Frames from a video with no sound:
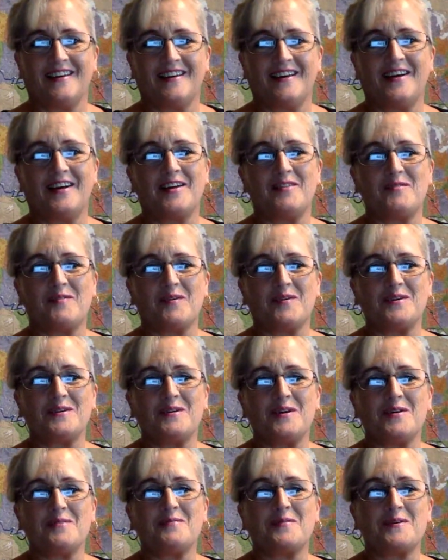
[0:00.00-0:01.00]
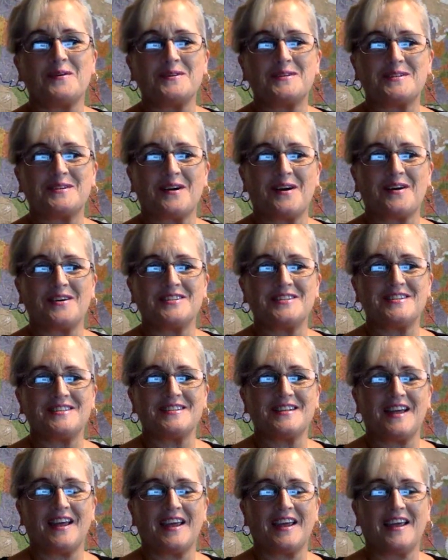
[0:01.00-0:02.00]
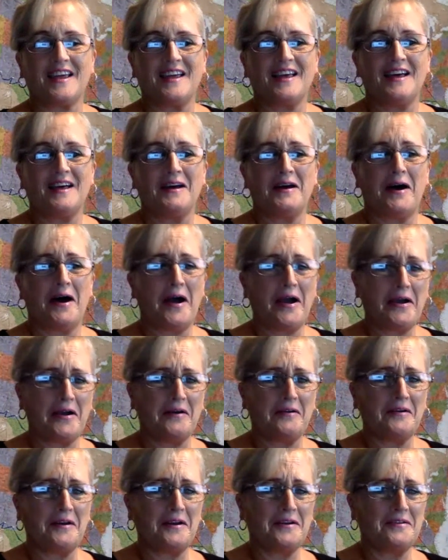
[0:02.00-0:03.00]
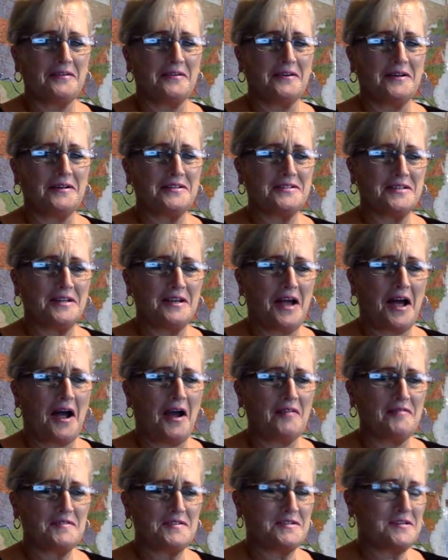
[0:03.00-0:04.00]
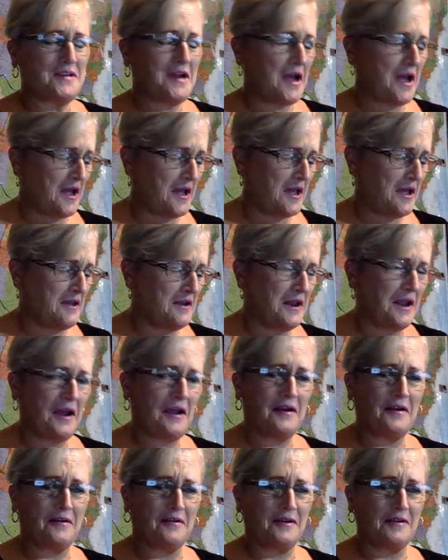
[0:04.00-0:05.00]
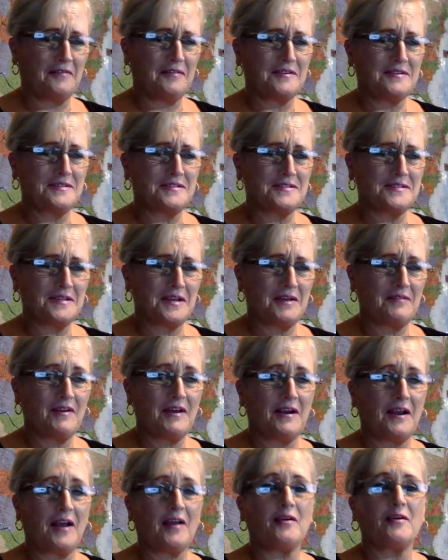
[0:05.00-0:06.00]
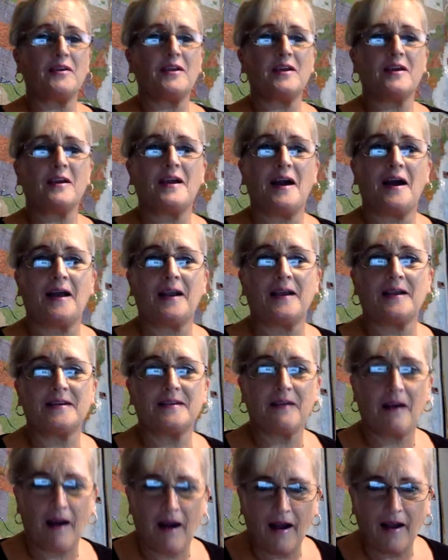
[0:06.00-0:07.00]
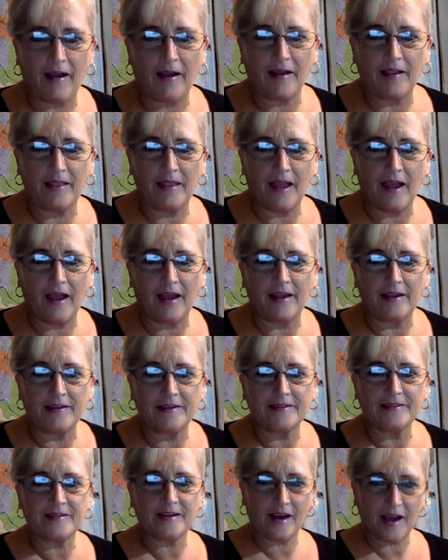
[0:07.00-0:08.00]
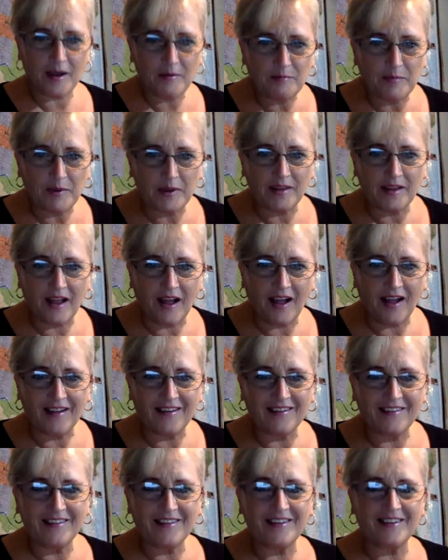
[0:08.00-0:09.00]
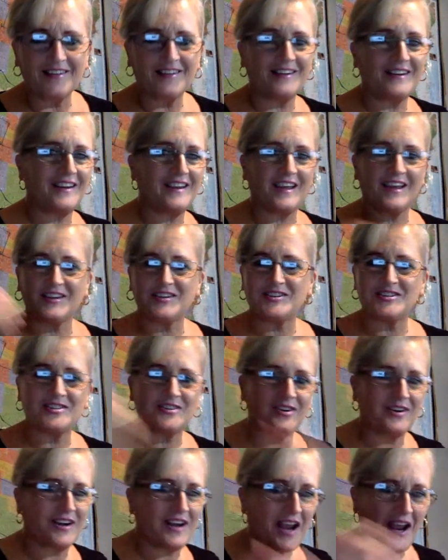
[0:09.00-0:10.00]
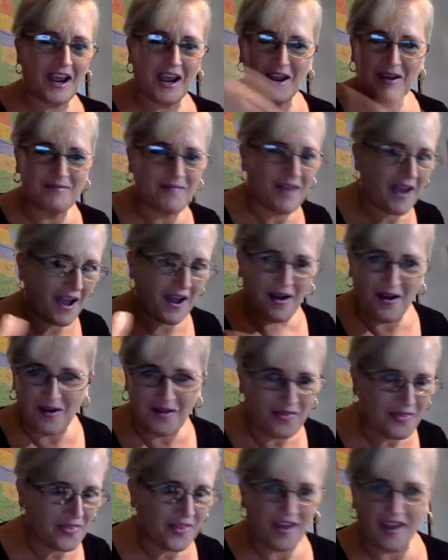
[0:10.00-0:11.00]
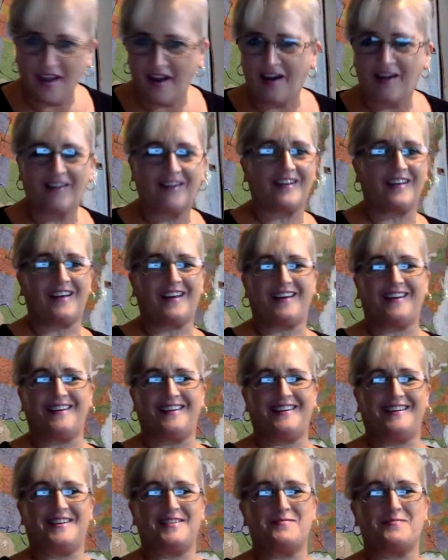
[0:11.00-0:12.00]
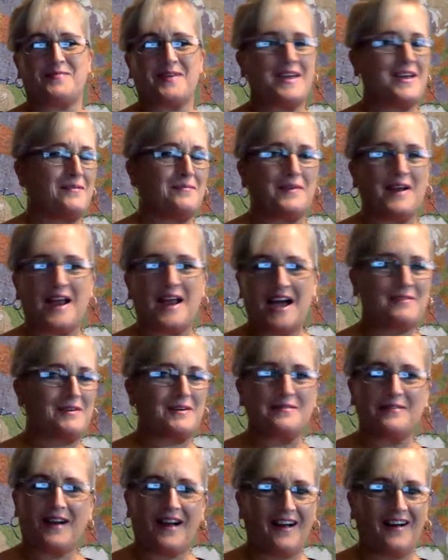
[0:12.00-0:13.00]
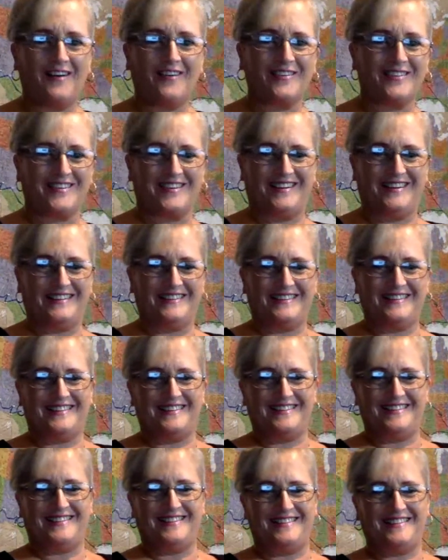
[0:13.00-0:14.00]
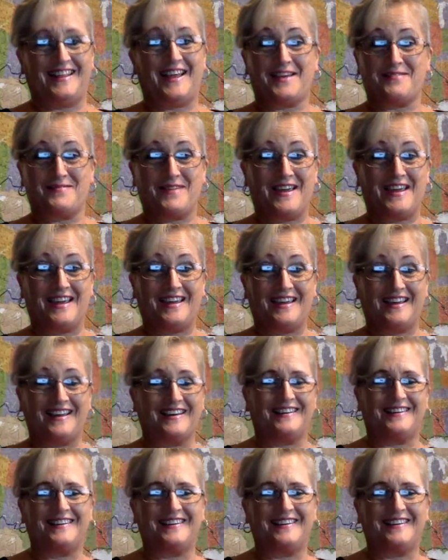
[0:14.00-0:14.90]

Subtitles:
And 4 stars, she's like, I go into a live chat and they don't even see me. And I go, you gotta talk a lot, type a lot. Get your name out there. Be a blabbermouth like me.